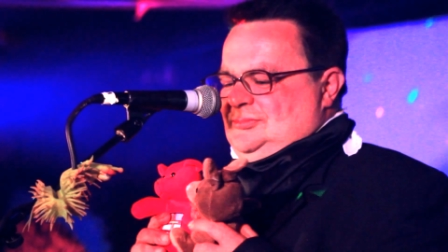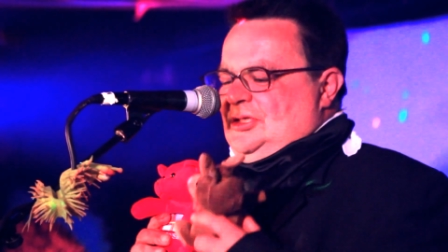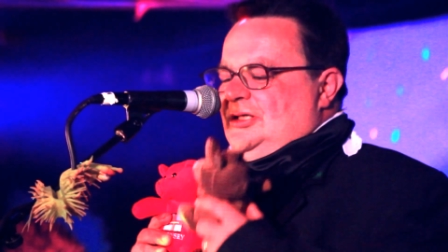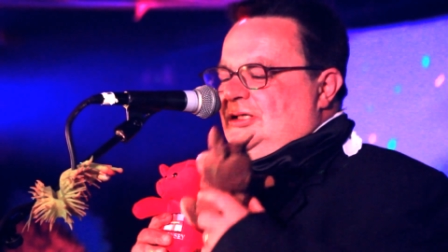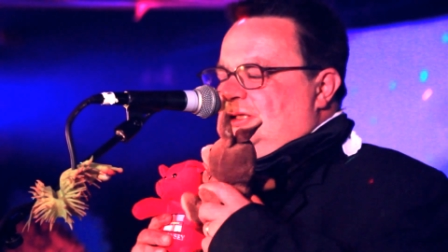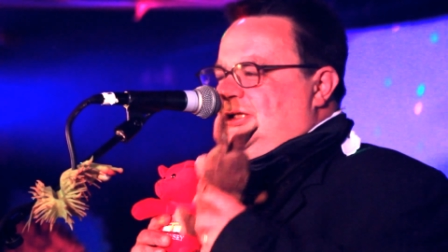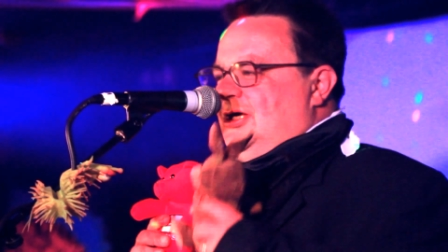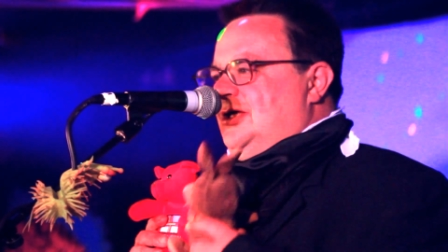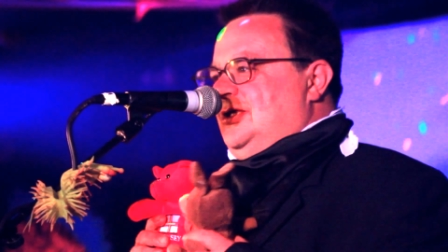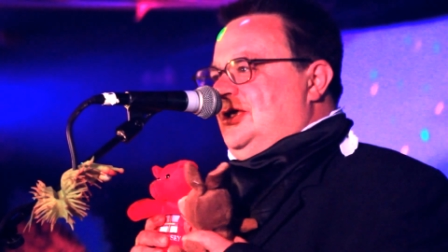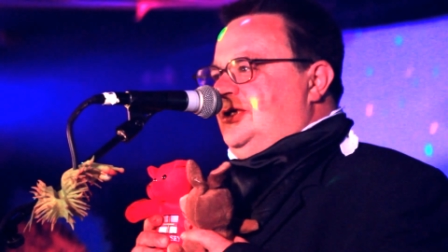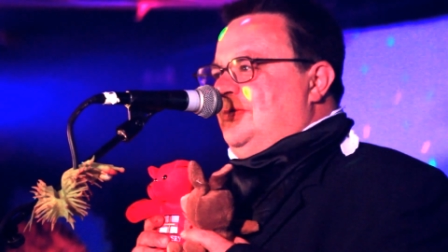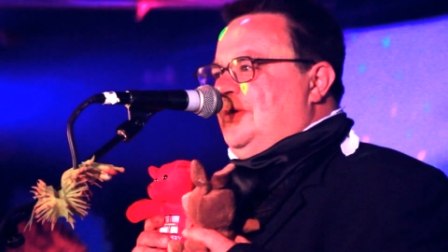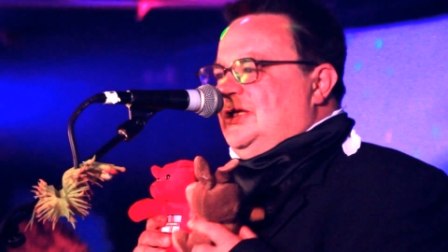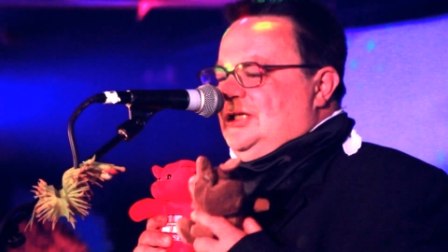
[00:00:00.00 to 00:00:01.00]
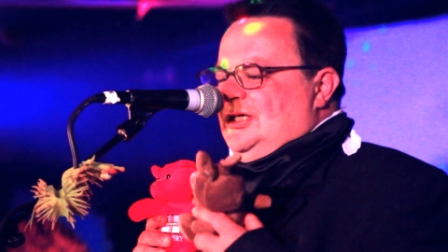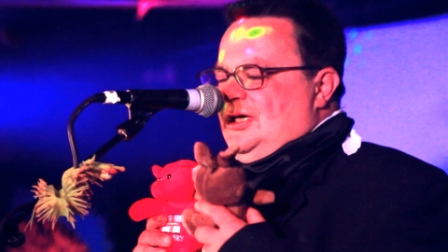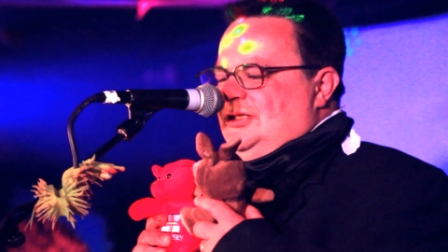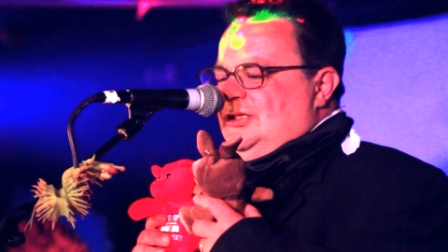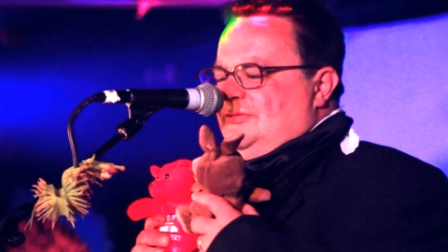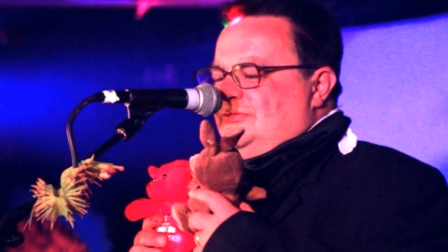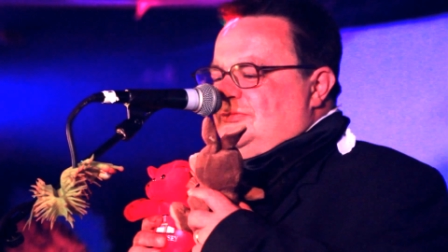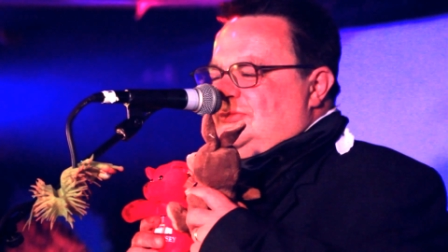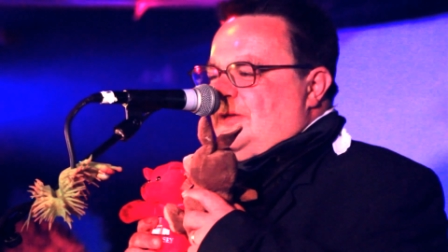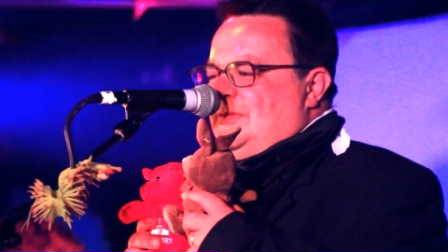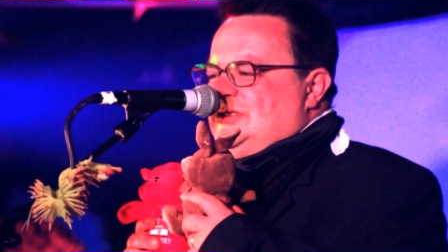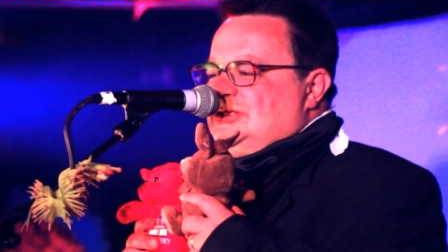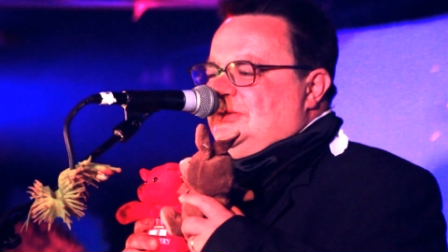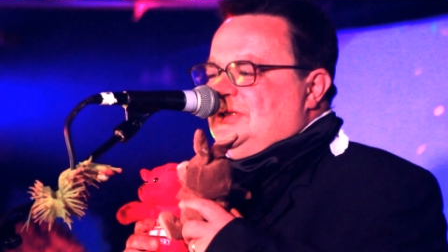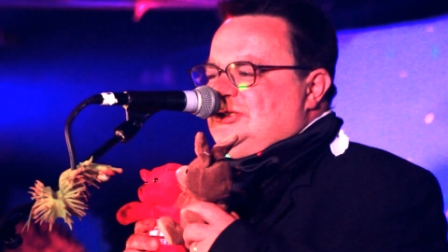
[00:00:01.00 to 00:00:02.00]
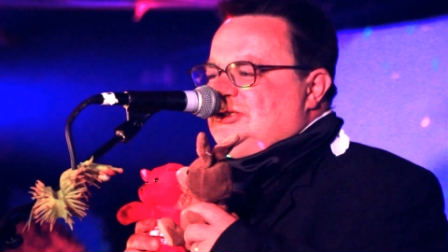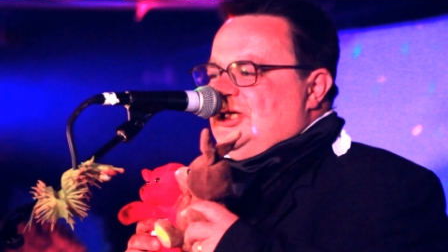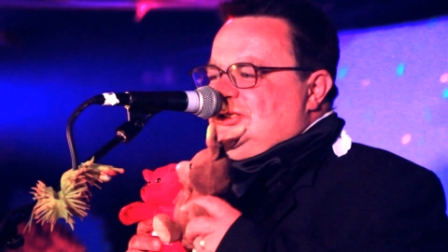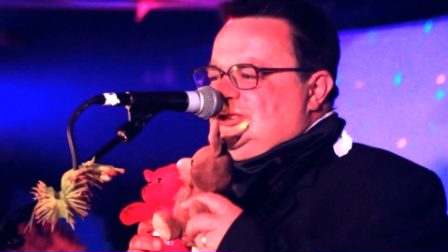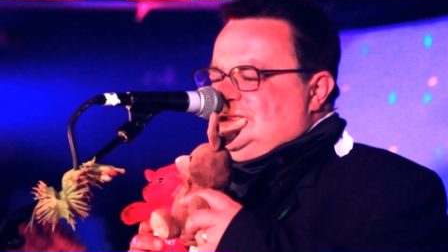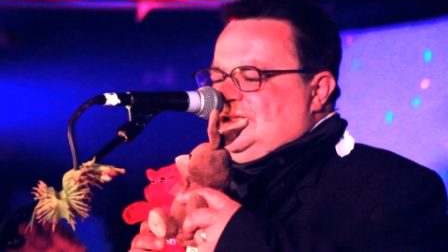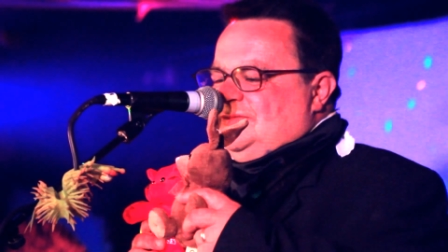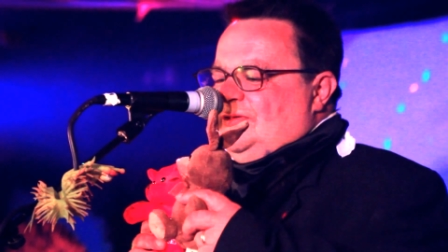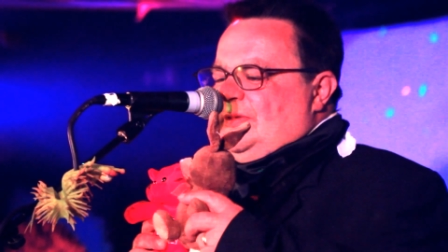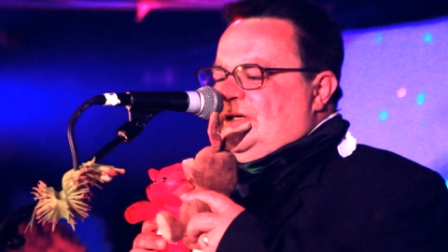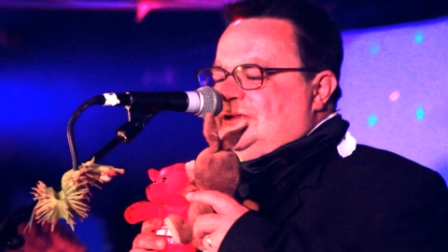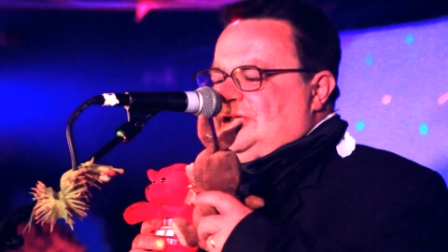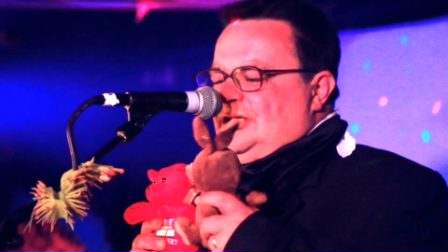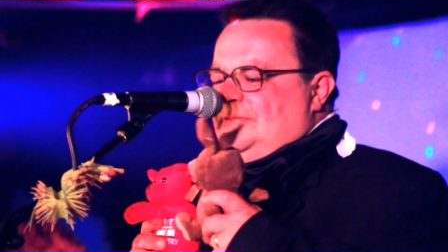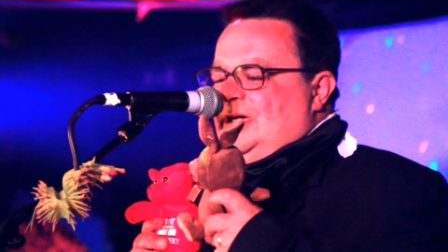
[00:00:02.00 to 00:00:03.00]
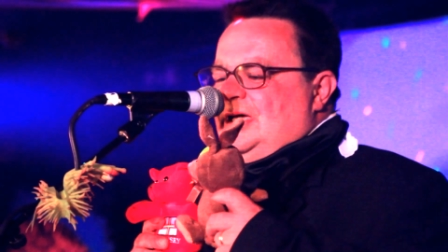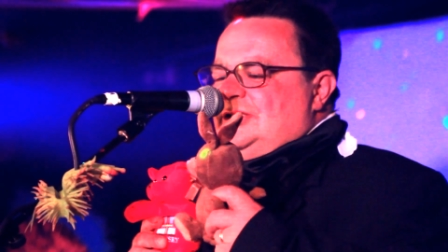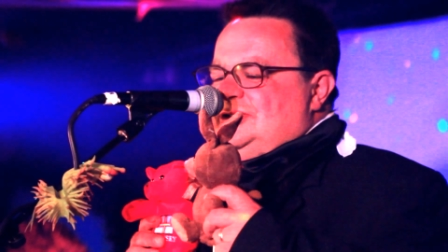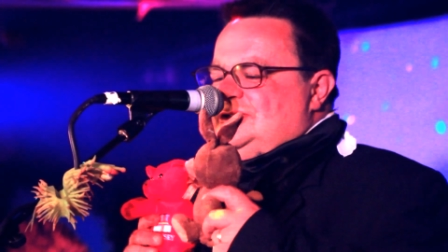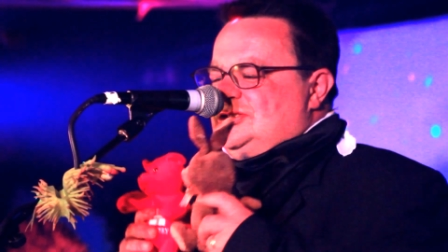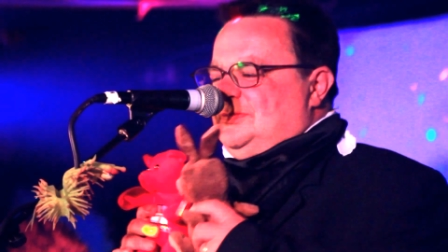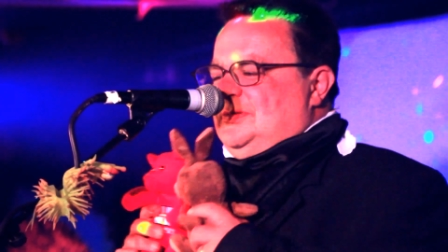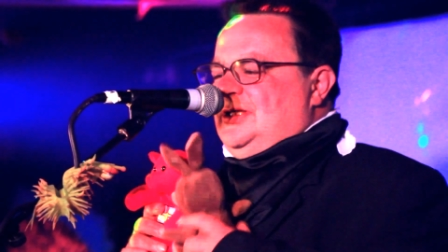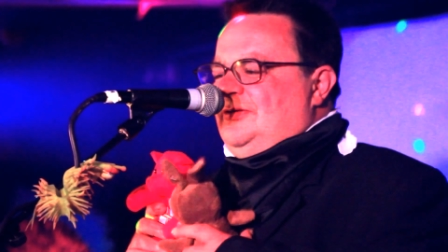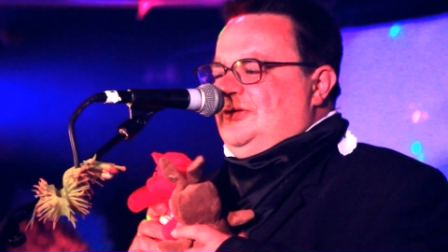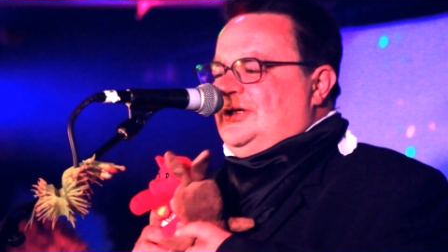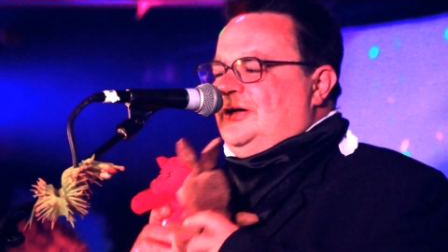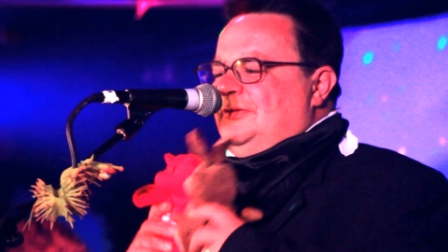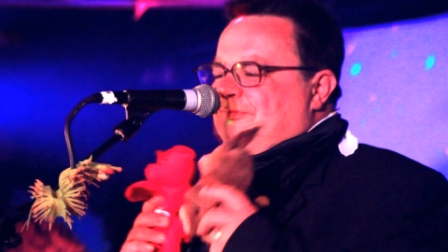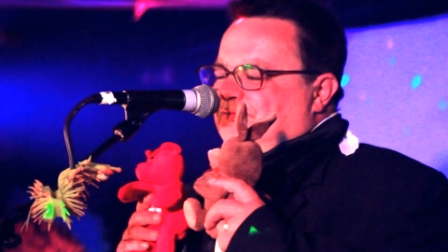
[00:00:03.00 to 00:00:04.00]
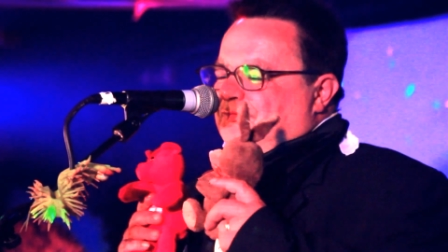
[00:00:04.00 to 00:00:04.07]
And the rabbit's a bit sensitive about their buns, but there you go.